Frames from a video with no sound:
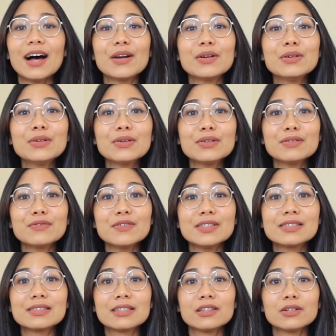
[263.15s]
I don't know if
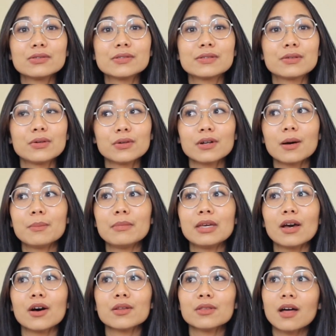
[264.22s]
it looks good on
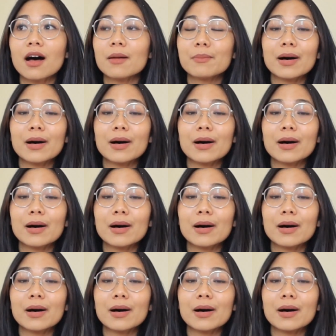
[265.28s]
me or not,